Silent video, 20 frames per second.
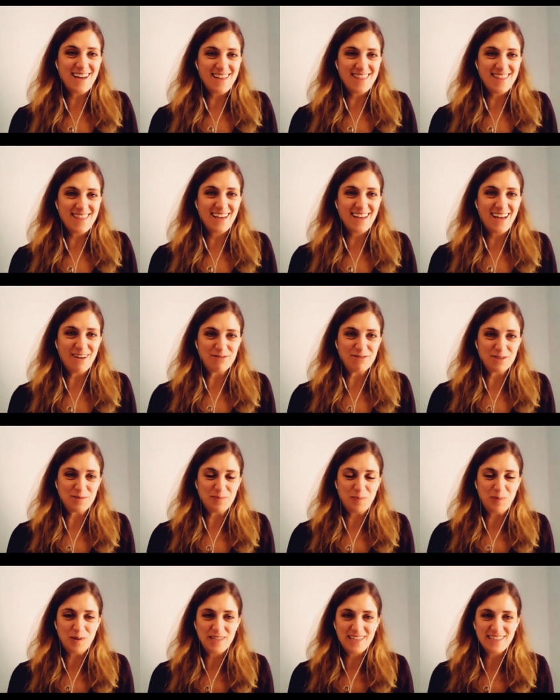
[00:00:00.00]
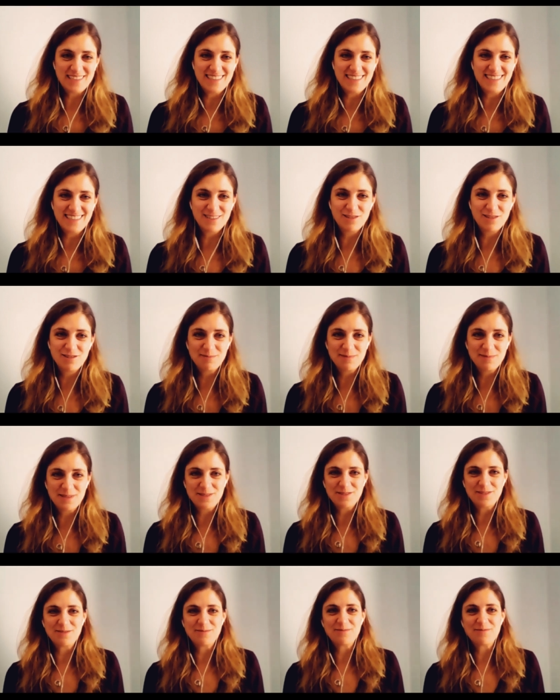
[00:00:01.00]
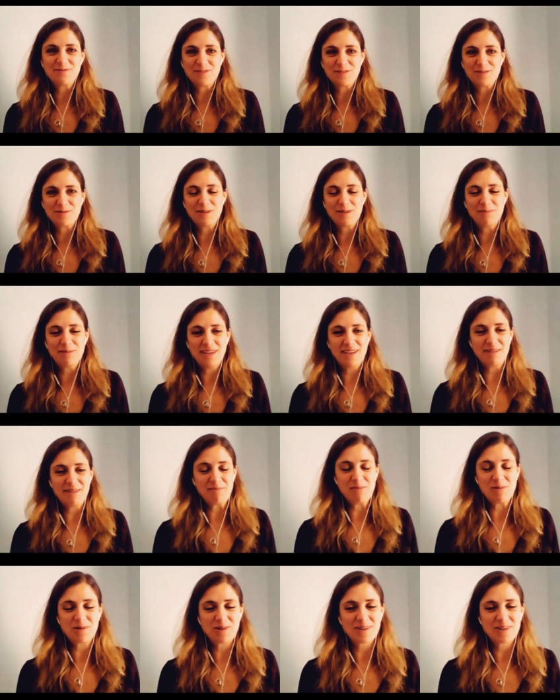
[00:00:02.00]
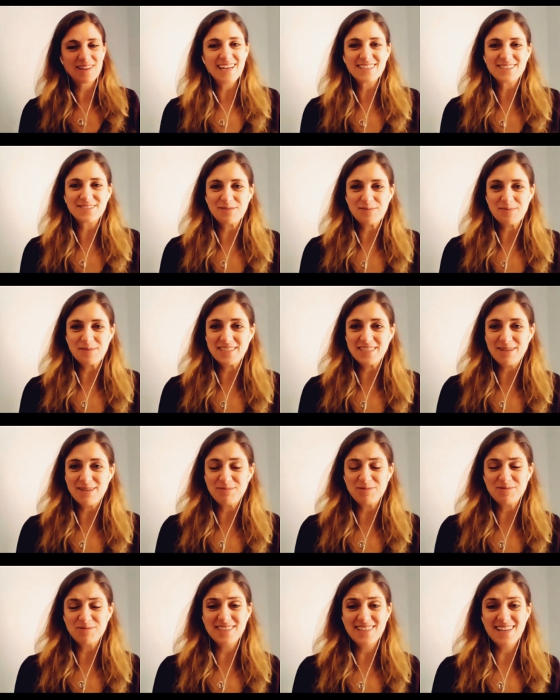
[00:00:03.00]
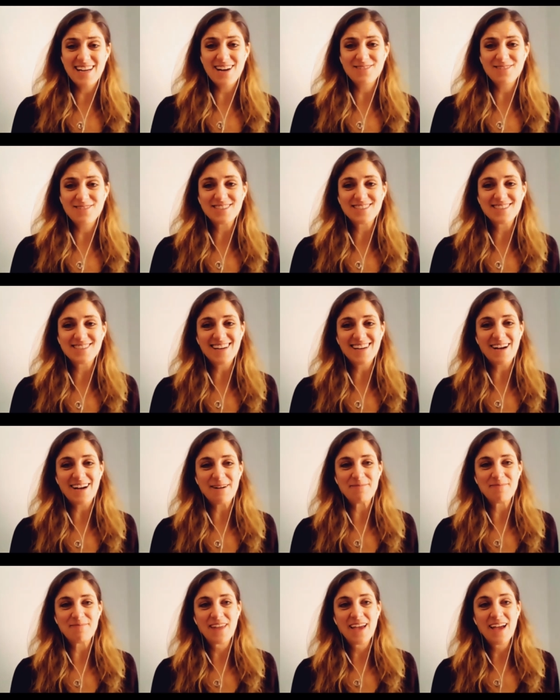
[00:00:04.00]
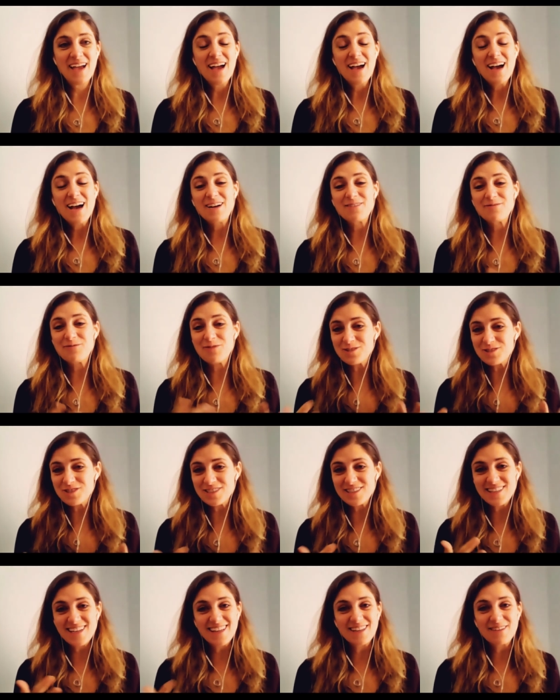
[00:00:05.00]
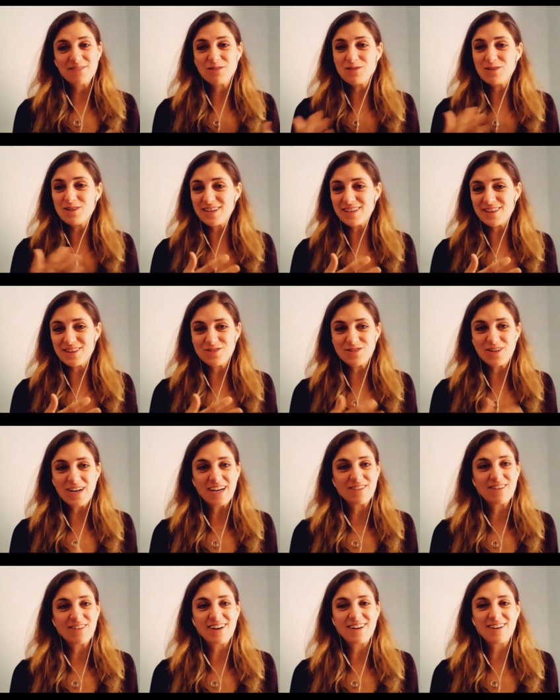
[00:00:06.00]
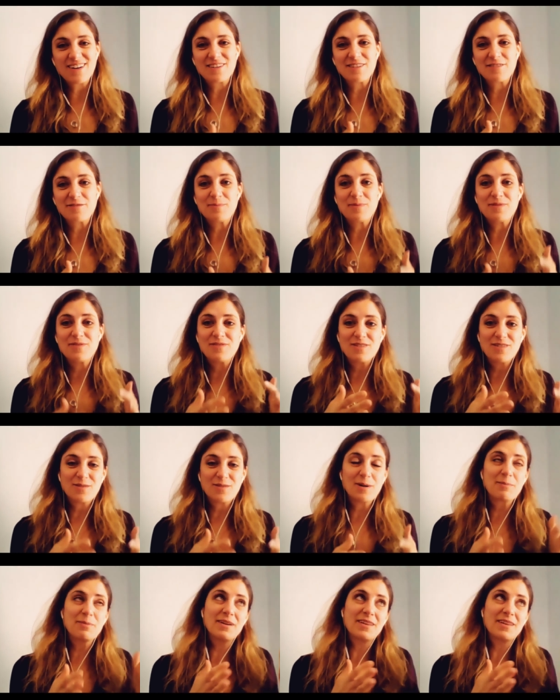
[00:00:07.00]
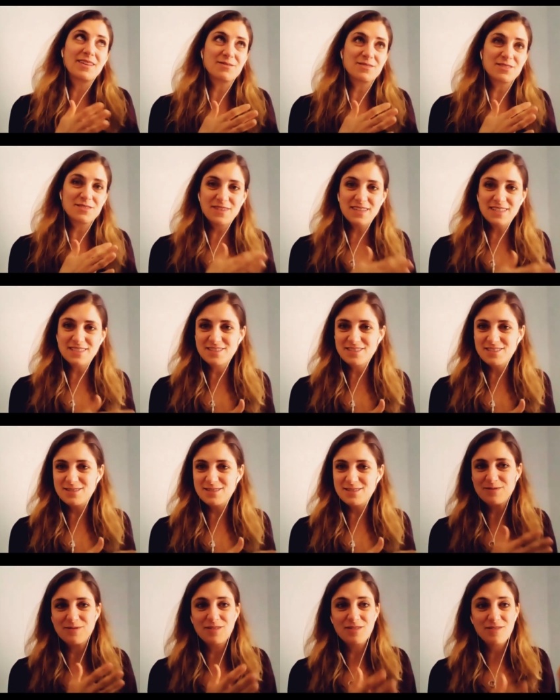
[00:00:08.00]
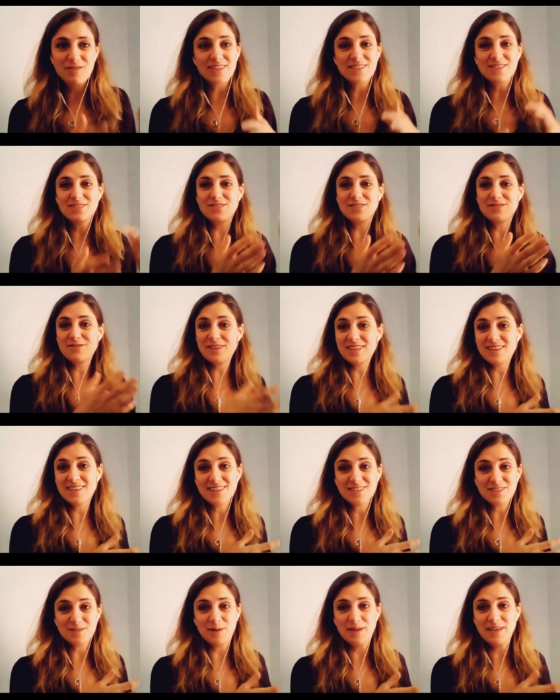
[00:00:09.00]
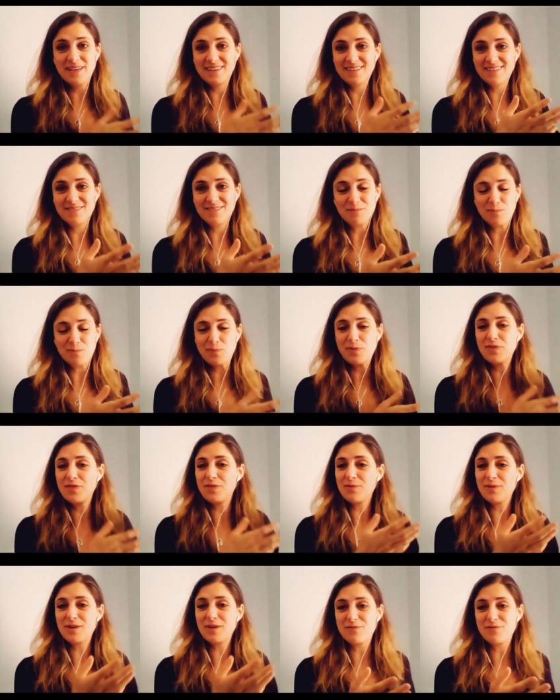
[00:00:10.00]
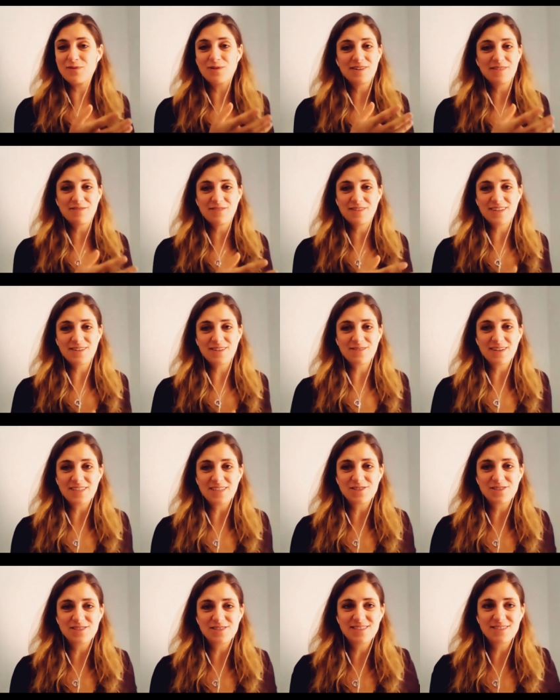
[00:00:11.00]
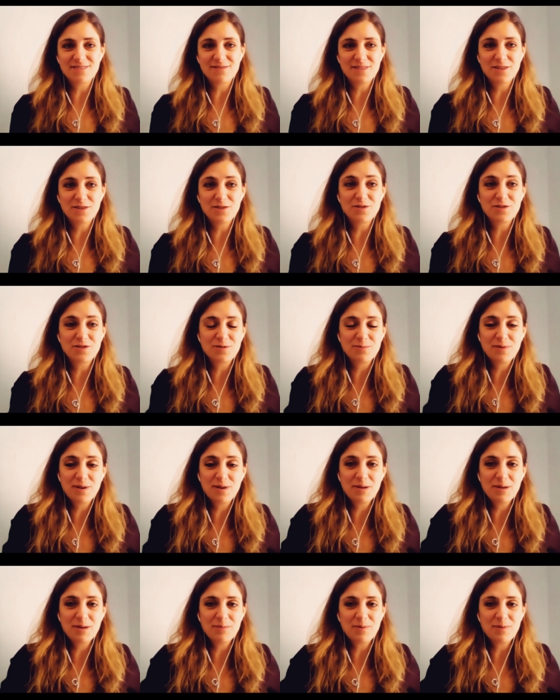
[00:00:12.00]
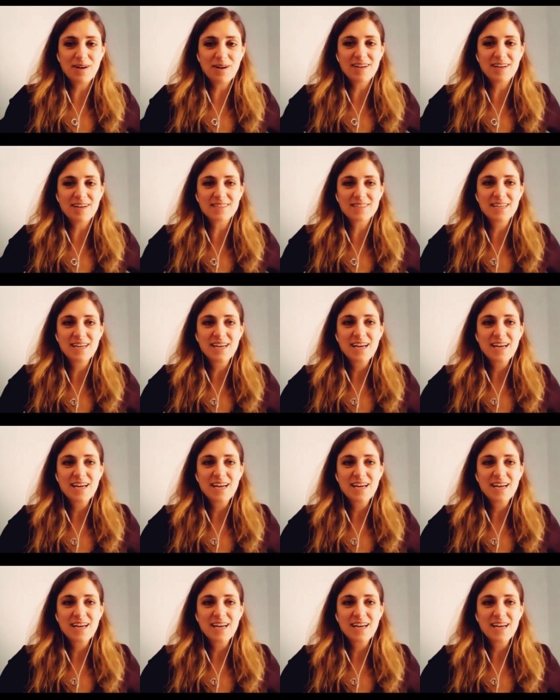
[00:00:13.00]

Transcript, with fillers: I think I was predicting gloom and doom for Quibi more or less from the time it was announced. Unfortunately, if you look at the track record of before Quibi, there was Vessel. Before Vessel, frankly, there's been 3 or 4 different iterations of a YouTube premium product.